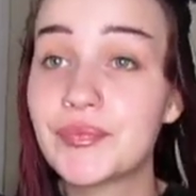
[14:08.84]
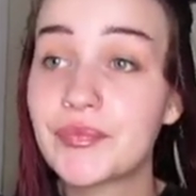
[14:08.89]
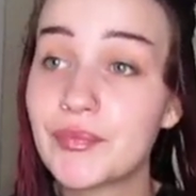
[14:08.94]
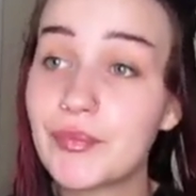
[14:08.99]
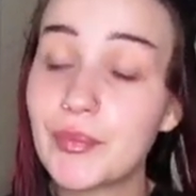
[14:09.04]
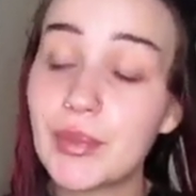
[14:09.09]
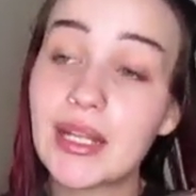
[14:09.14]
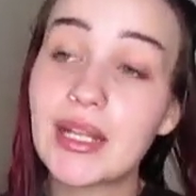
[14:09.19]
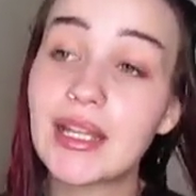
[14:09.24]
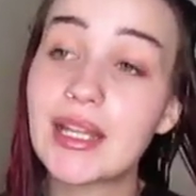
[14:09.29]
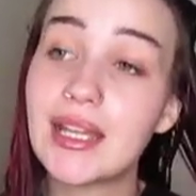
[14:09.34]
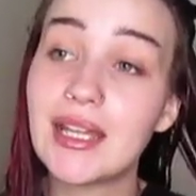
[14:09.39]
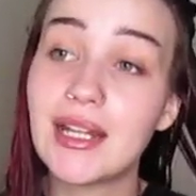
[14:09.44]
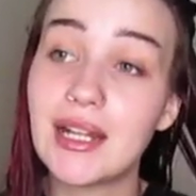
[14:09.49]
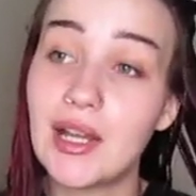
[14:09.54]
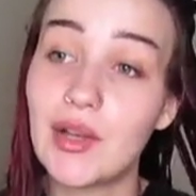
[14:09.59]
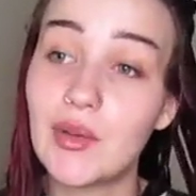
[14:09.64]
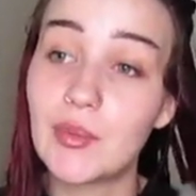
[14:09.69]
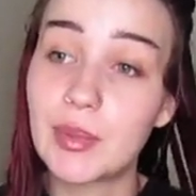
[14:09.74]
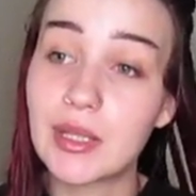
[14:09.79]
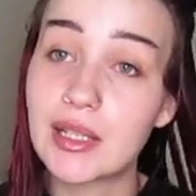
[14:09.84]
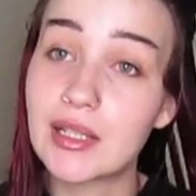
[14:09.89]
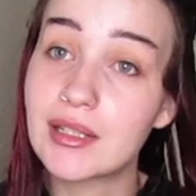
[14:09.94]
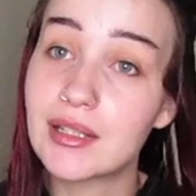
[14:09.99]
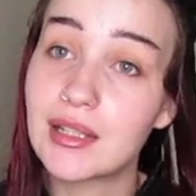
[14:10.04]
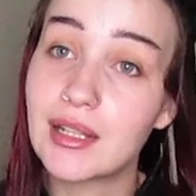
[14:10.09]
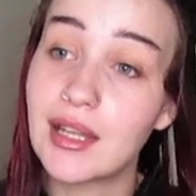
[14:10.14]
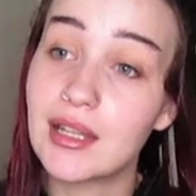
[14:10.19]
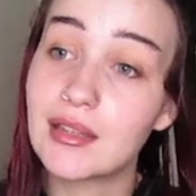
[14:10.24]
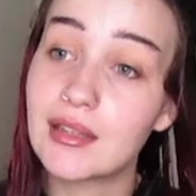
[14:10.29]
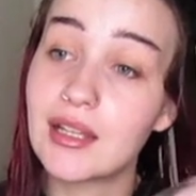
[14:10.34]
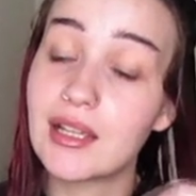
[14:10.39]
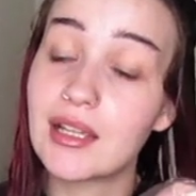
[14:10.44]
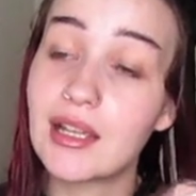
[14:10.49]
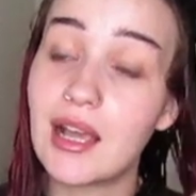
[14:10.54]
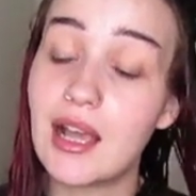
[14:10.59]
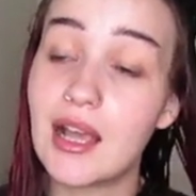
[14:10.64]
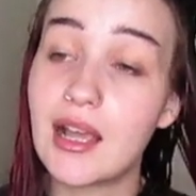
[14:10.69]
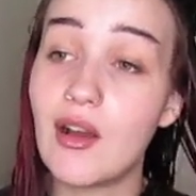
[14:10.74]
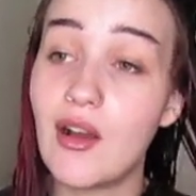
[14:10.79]
but I can't help it. And
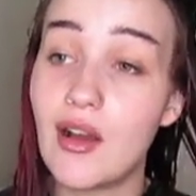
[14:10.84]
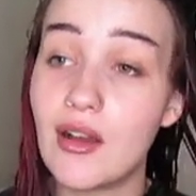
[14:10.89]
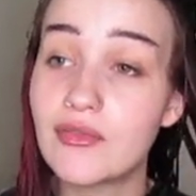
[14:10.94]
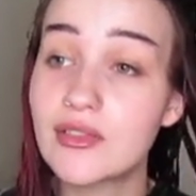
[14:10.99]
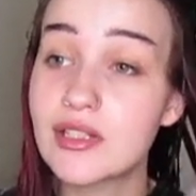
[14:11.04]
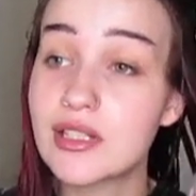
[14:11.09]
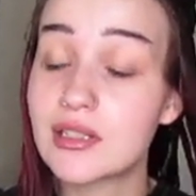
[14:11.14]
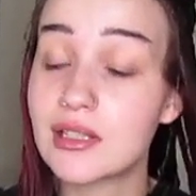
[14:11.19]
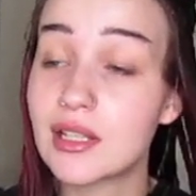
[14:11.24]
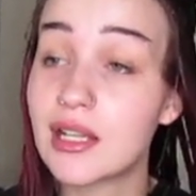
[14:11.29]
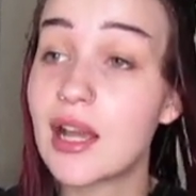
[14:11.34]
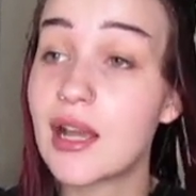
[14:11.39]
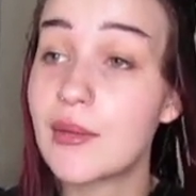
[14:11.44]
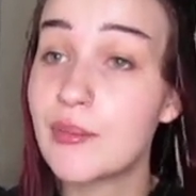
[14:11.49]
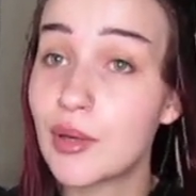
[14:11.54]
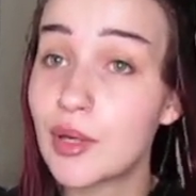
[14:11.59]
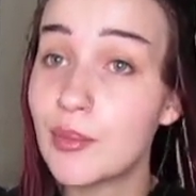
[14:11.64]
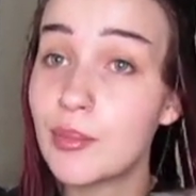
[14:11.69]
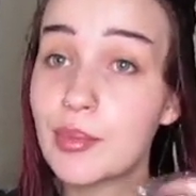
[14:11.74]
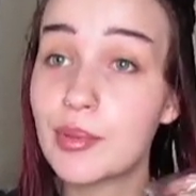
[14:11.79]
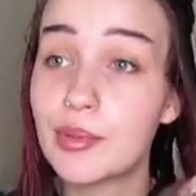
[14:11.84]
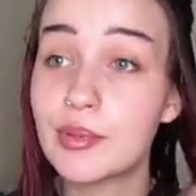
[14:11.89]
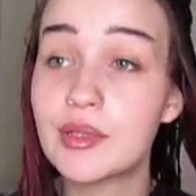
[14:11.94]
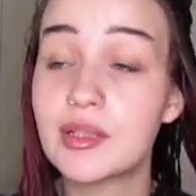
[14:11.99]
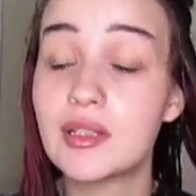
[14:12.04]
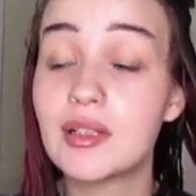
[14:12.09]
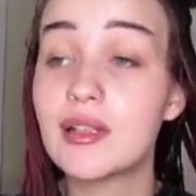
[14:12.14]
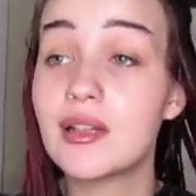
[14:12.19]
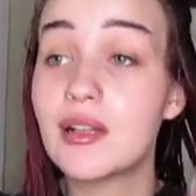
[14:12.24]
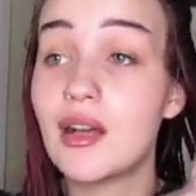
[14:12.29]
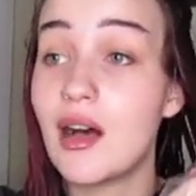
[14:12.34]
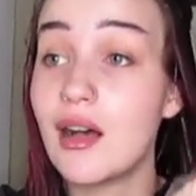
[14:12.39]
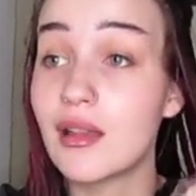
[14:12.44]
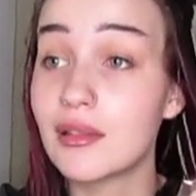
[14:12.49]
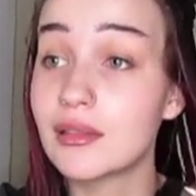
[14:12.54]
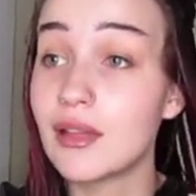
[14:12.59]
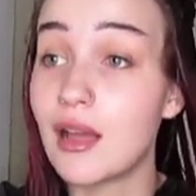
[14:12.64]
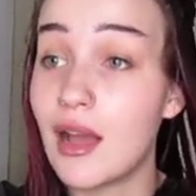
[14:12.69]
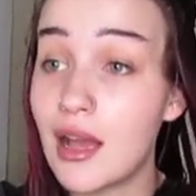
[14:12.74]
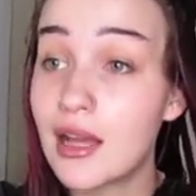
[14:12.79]
like, I often, like, I burp a
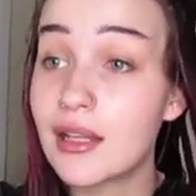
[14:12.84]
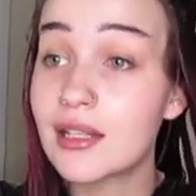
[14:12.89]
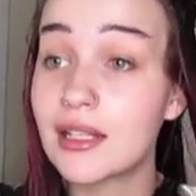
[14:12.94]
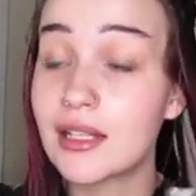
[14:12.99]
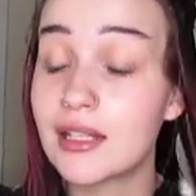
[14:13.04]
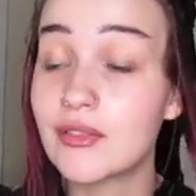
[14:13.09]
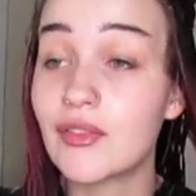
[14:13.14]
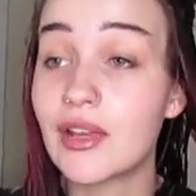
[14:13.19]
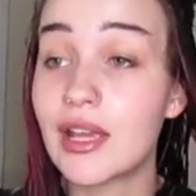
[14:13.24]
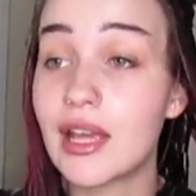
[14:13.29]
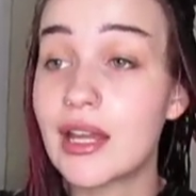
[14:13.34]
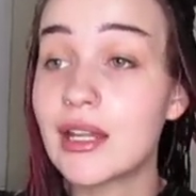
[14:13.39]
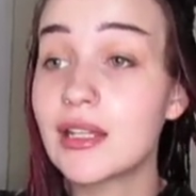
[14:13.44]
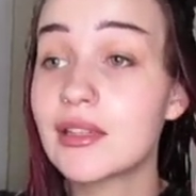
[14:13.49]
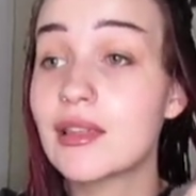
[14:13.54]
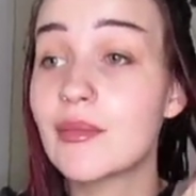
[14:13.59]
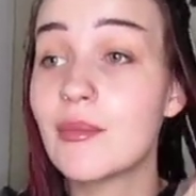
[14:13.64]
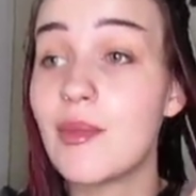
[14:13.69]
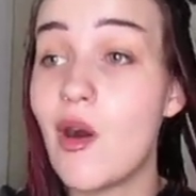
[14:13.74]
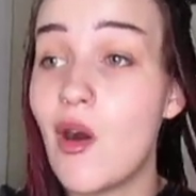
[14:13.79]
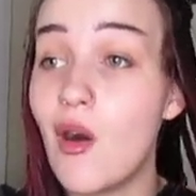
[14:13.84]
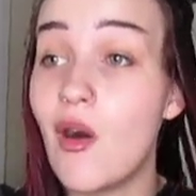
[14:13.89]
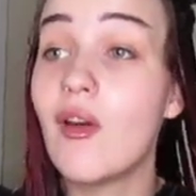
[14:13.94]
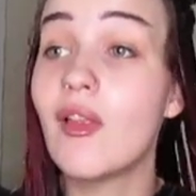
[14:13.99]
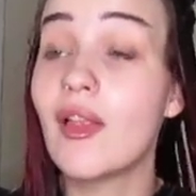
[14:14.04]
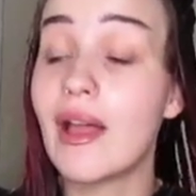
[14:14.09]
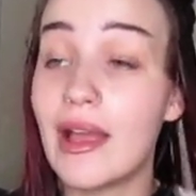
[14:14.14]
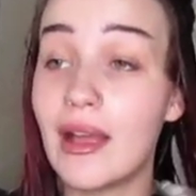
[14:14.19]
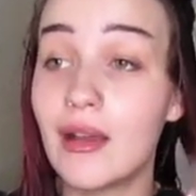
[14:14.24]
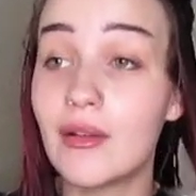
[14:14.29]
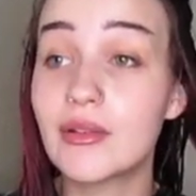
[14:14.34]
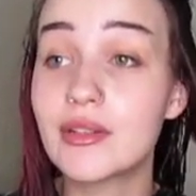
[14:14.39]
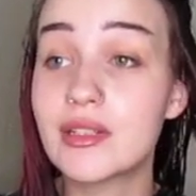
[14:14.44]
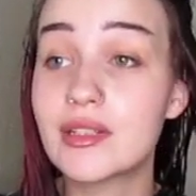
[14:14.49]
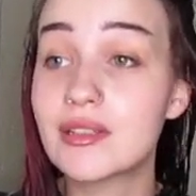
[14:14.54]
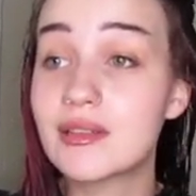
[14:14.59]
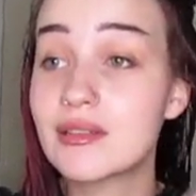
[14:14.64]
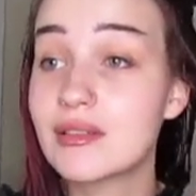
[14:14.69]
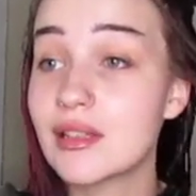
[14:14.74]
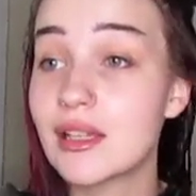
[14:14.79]
lot, and if I edit them all out,
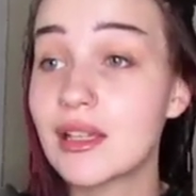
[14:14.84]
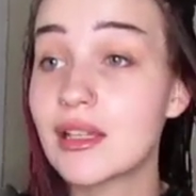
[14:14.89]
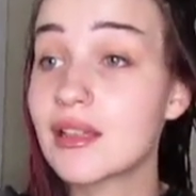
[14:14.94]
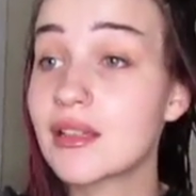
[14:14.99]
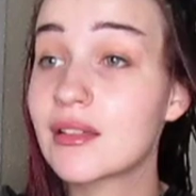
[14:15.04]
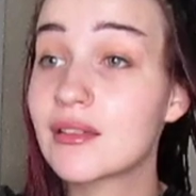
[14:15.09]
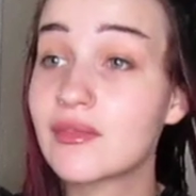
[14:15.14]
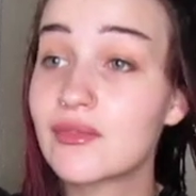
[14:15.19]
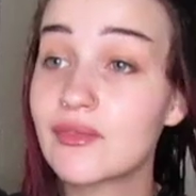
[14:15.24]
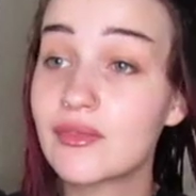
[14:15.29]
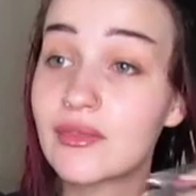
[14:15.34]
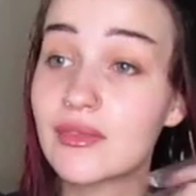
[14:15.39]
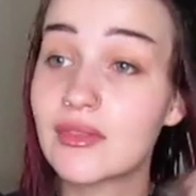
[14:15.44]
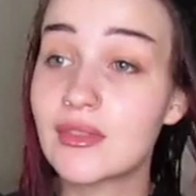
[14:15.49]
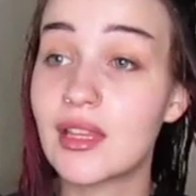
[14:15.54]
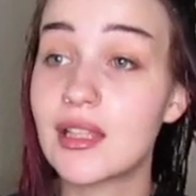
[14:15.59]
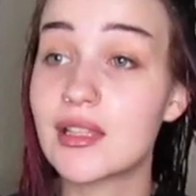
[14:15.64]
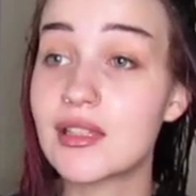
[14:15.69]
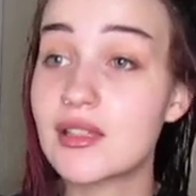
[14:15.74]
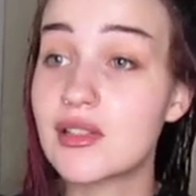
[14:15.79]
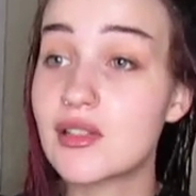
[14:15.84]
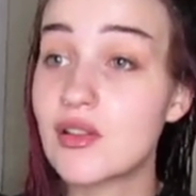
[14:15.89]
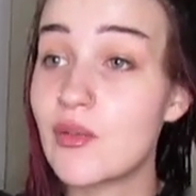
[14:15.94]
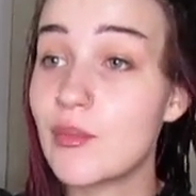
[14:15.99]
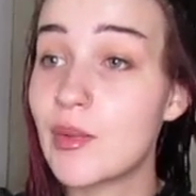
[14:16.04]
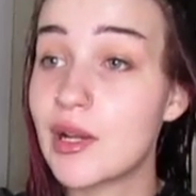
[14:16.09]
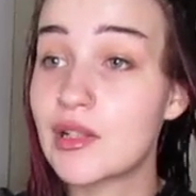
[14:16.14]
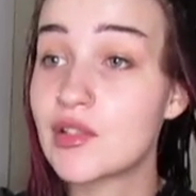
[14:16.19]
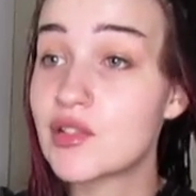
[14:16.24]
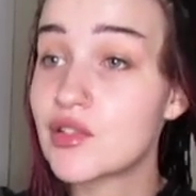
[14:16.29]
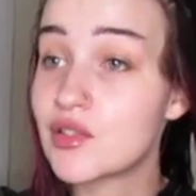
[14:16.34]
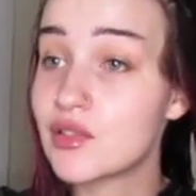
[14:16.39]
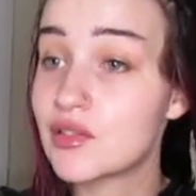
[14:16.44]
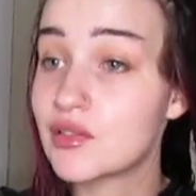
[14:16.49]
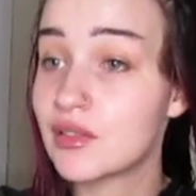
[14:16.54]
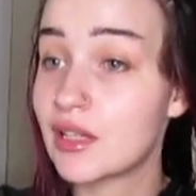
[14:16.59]
like, that's so much.